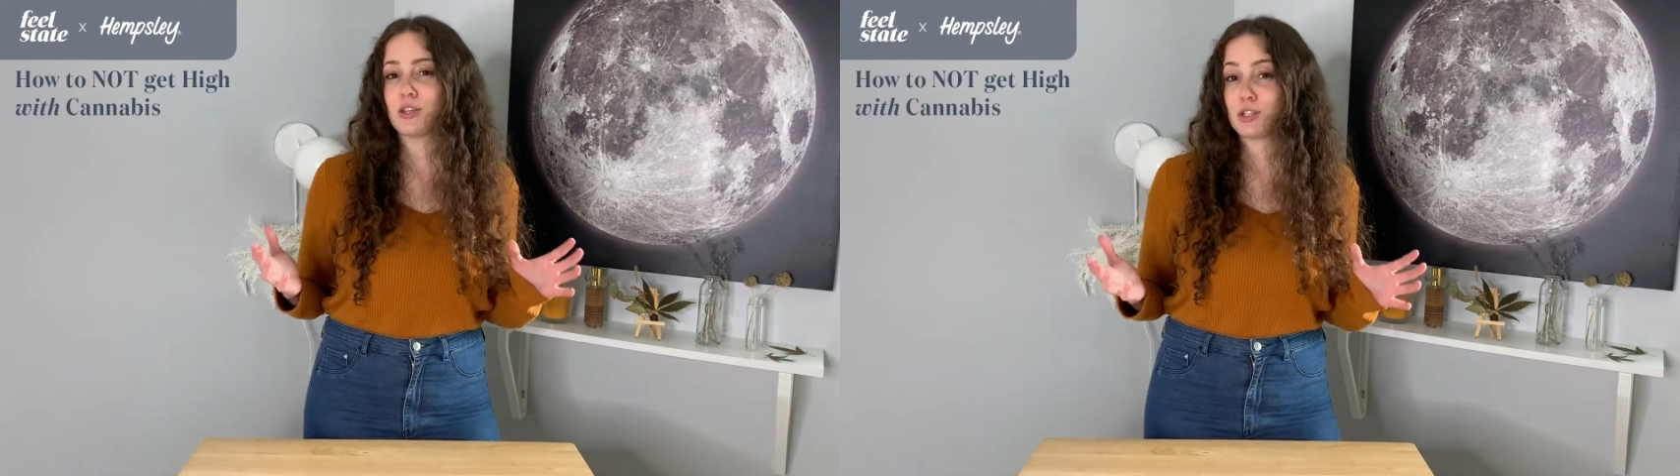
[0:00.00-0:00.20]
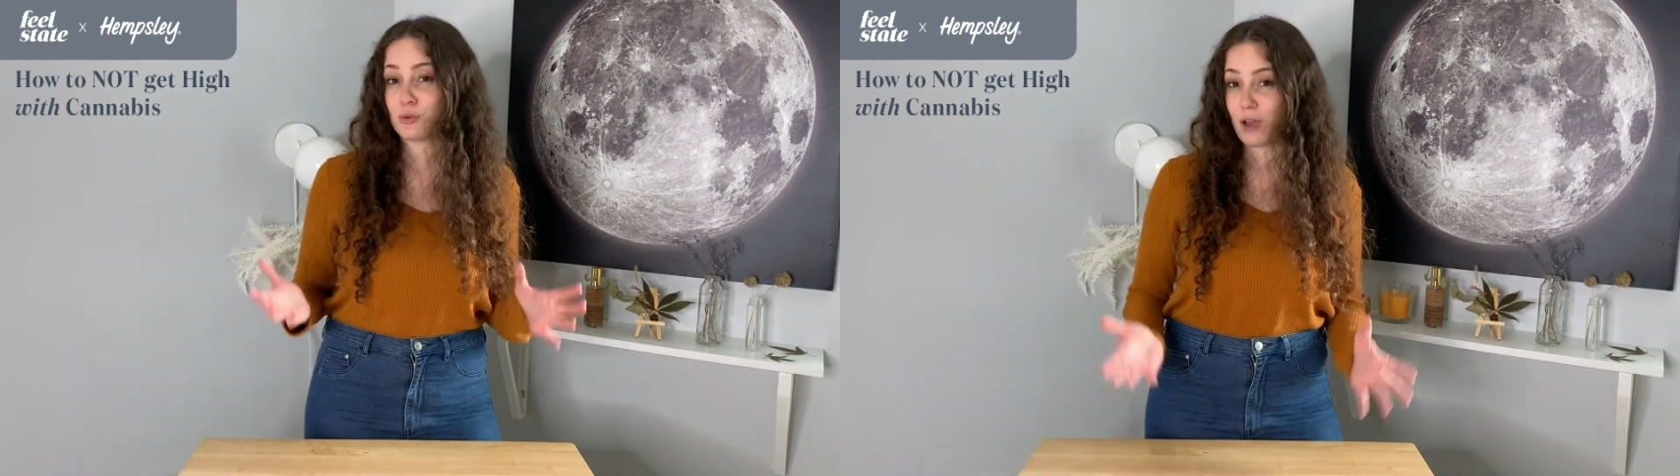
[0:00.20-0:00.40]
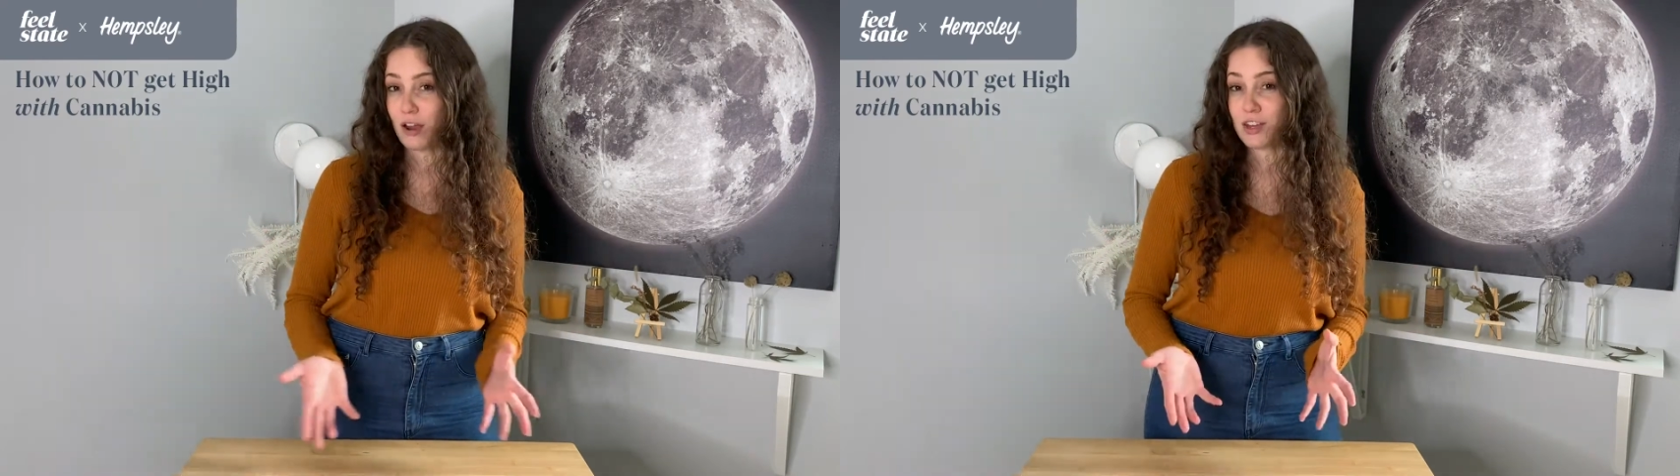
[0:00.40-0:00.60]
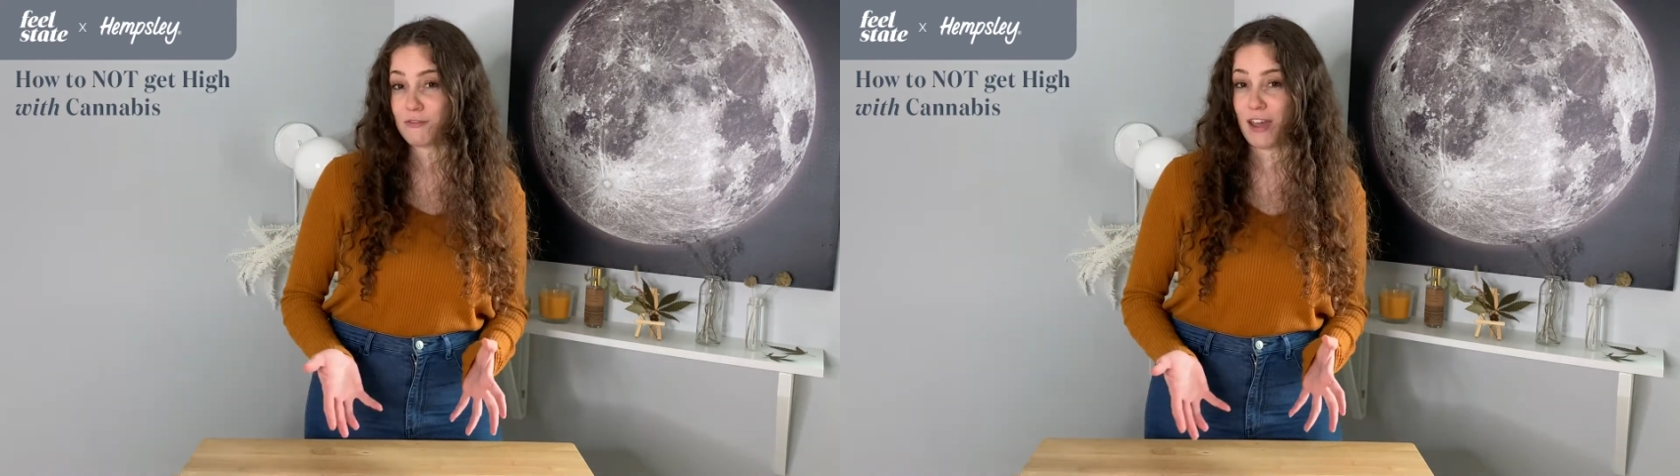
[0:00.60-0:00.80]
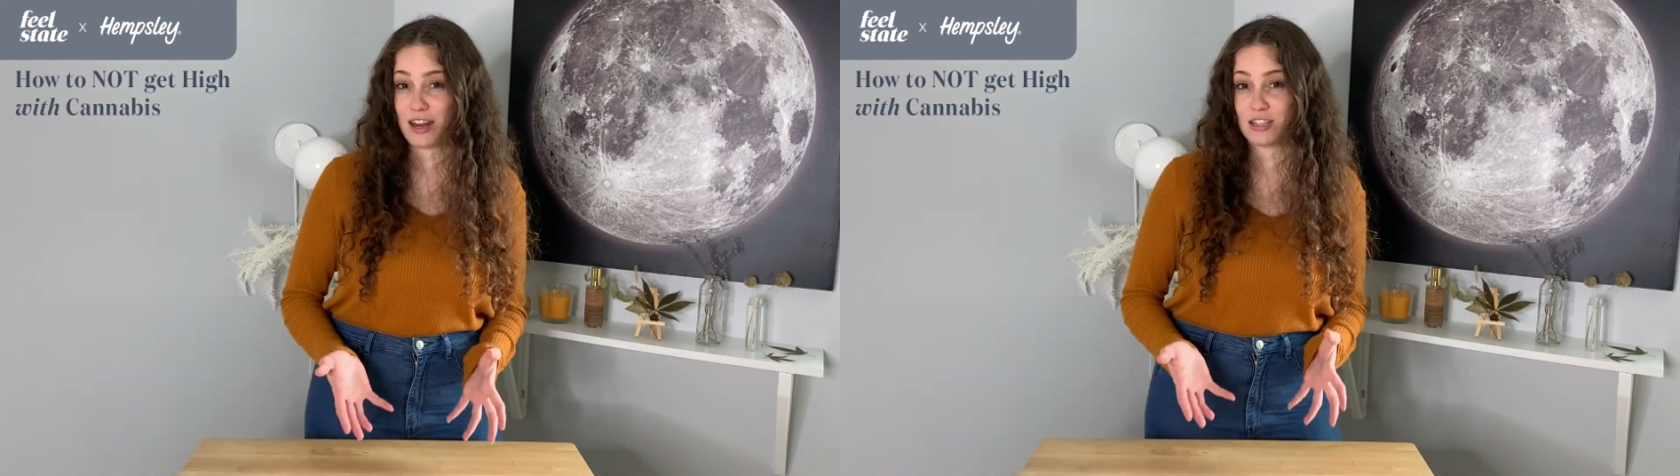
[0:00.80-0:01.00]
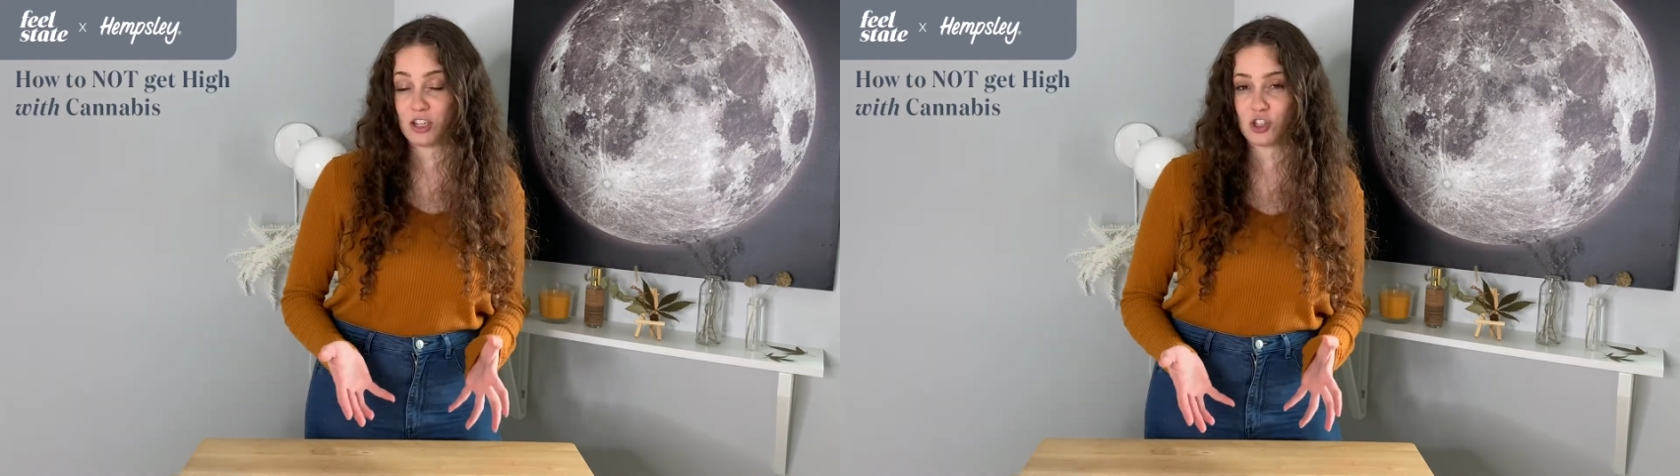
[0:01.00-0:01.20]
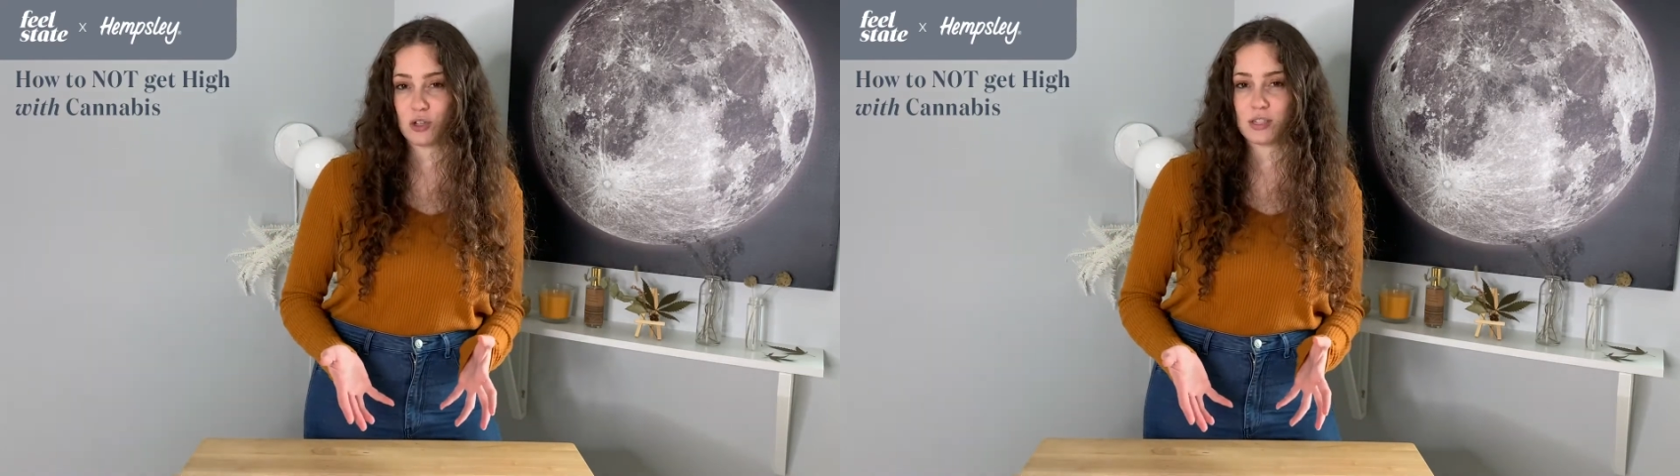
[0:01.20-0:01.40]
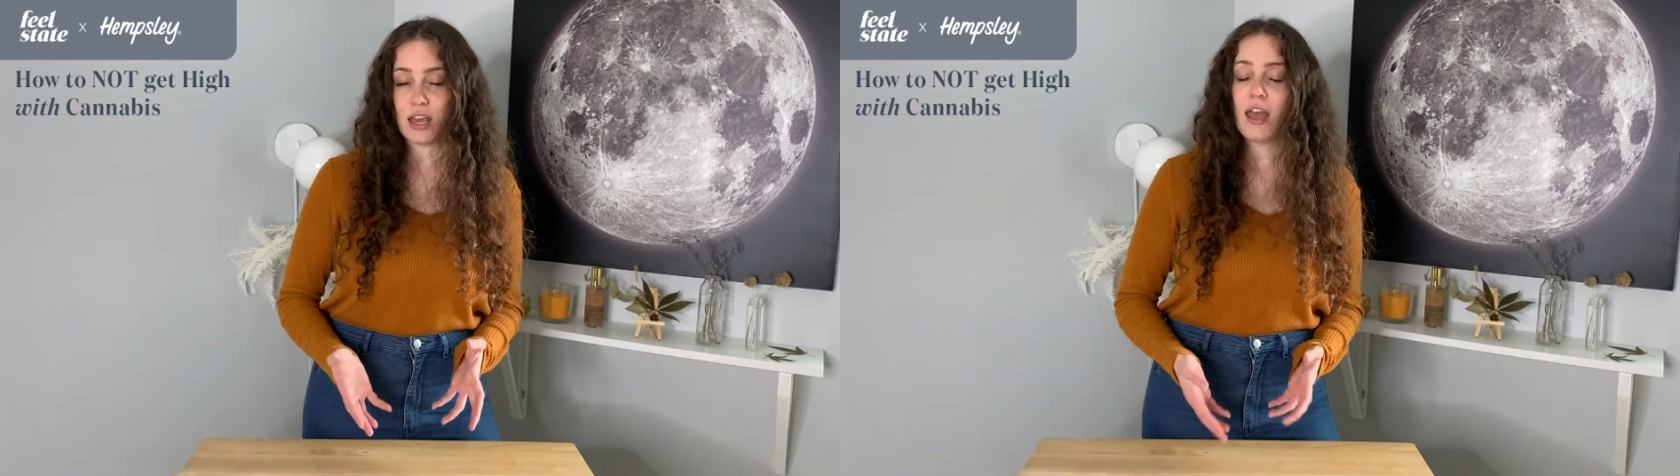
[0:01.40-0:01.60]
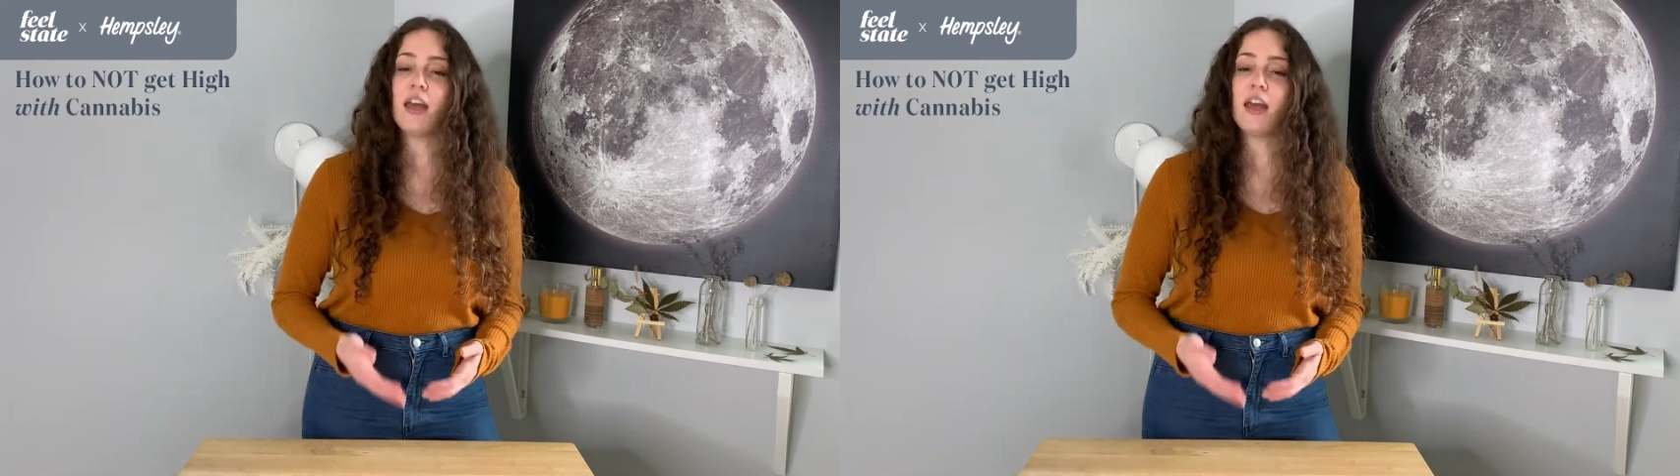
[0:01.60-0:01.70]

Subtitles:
the surrounding fatty tissues